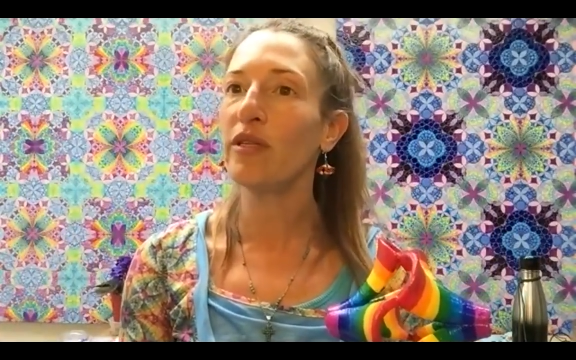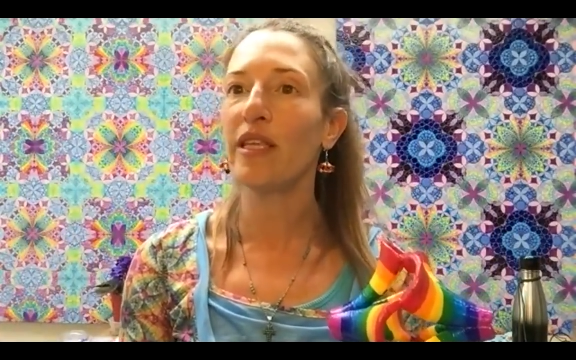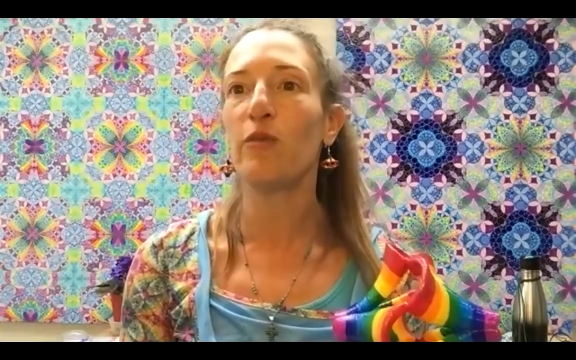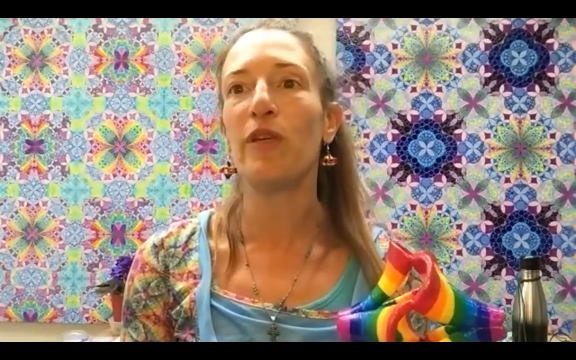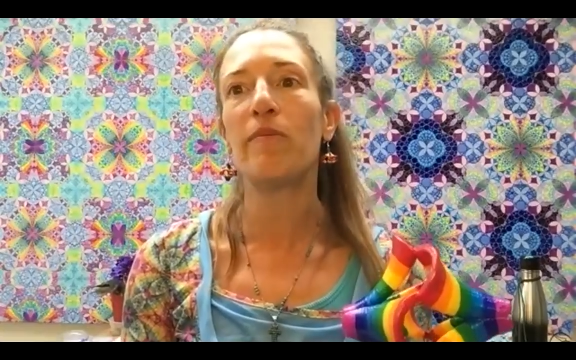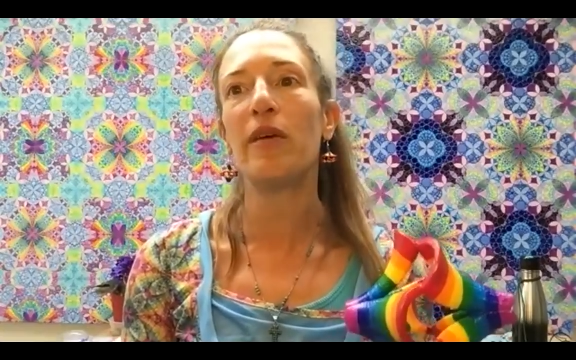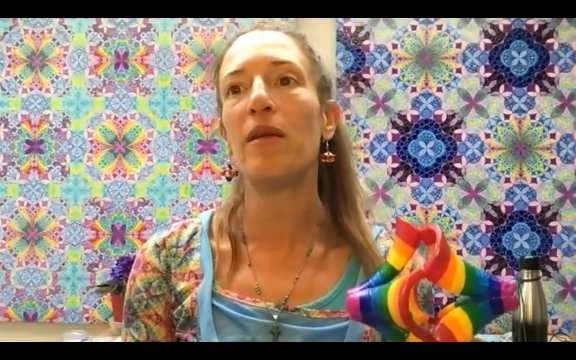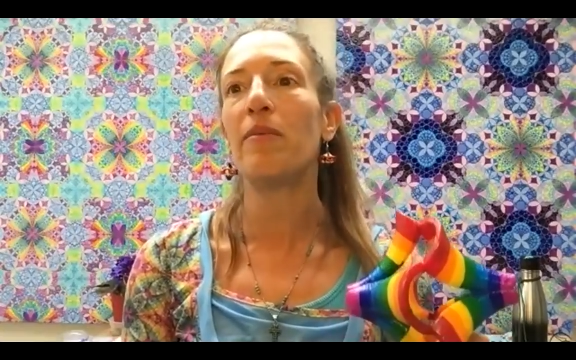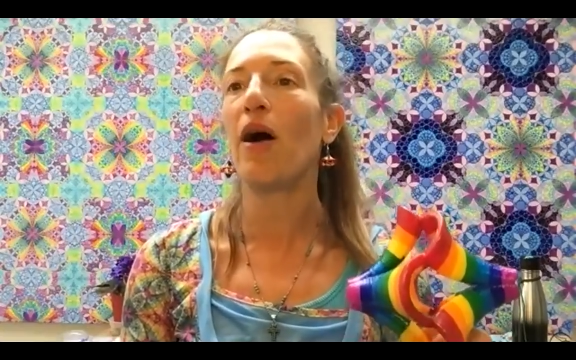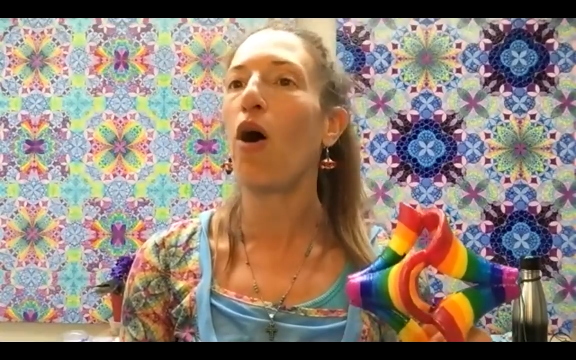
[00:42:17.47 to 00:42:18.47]
It's being
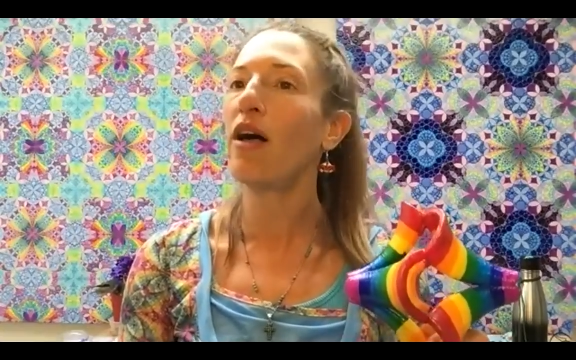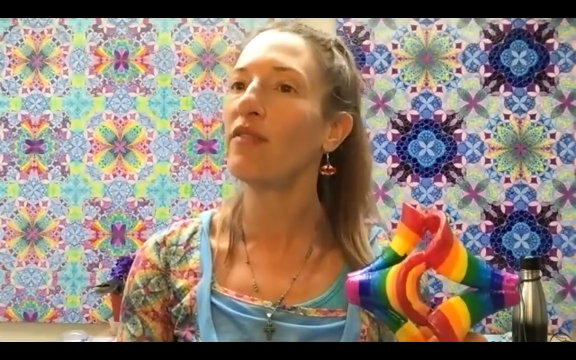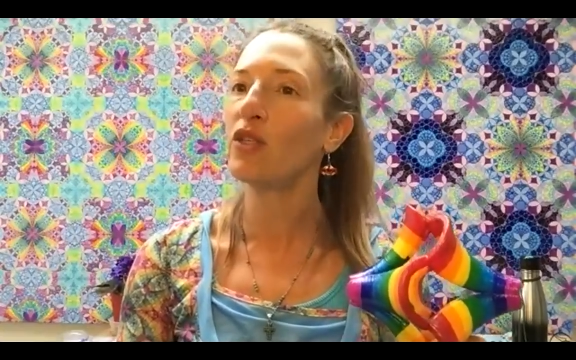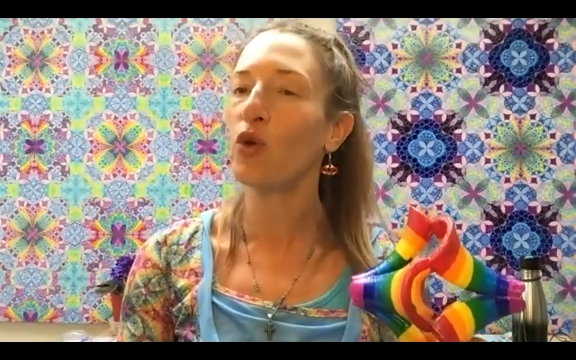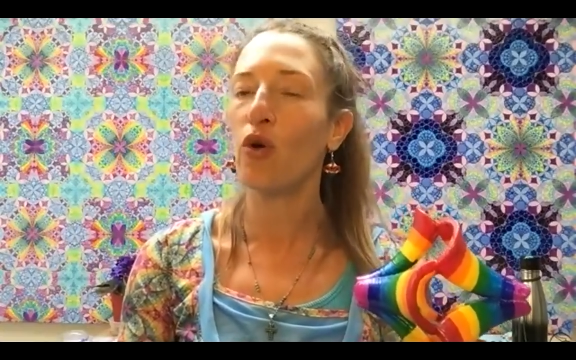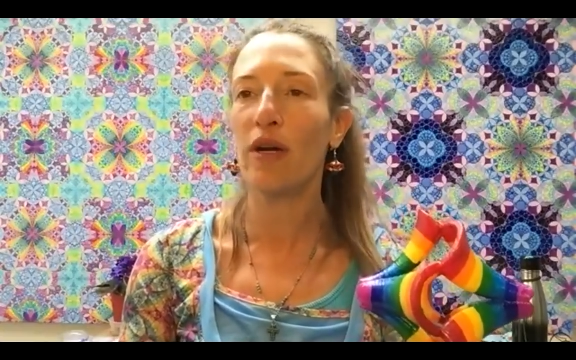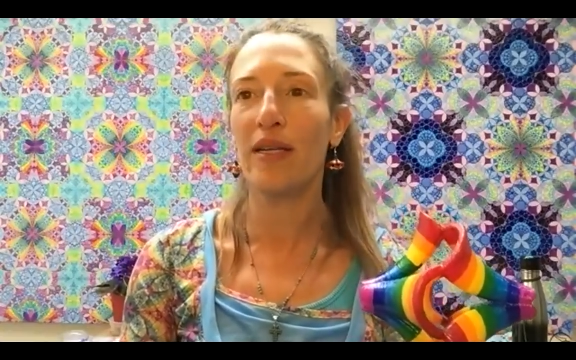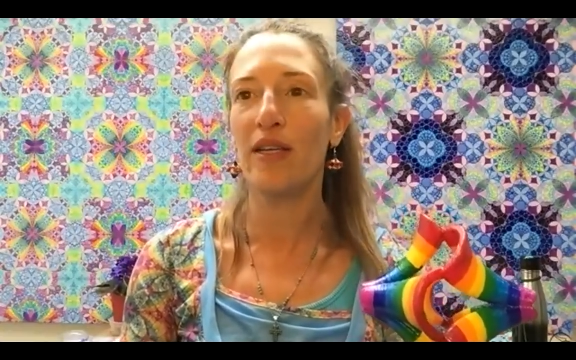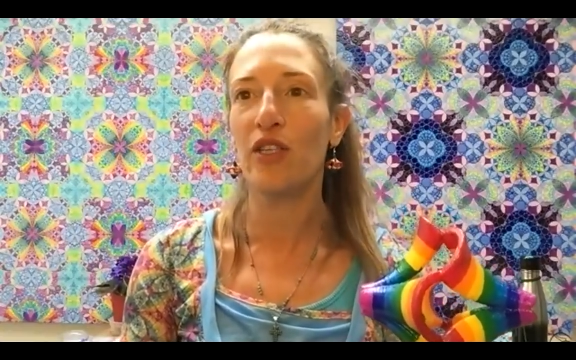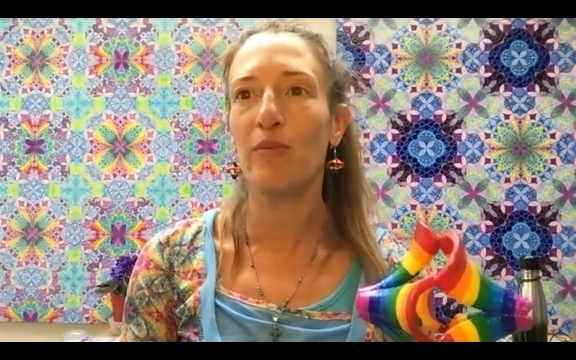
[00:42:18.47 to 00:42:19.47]
made by all of these
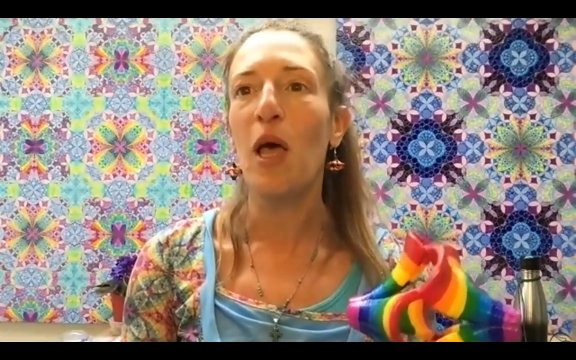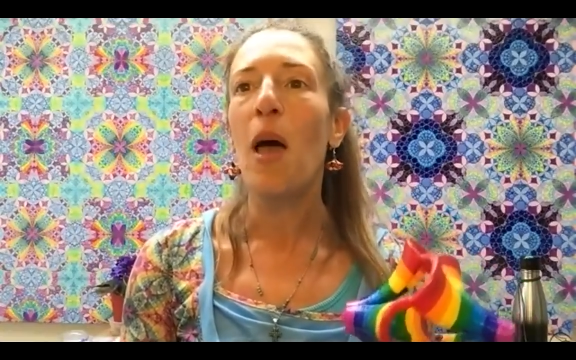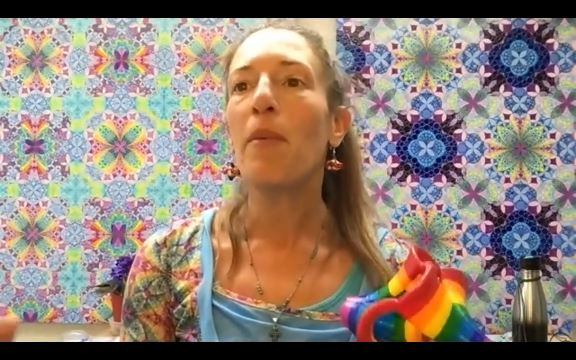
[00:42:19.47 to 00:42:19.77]
organisms.